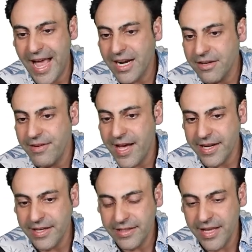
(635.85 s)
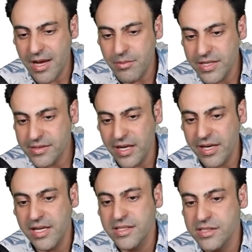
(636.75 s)
Aliphatic, that means
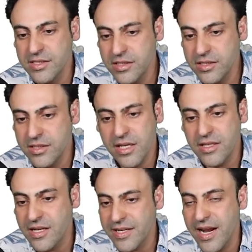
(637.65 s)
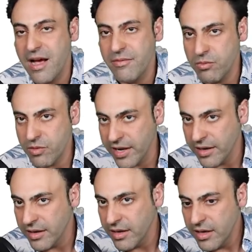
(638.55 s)
like it doesn't have a ring.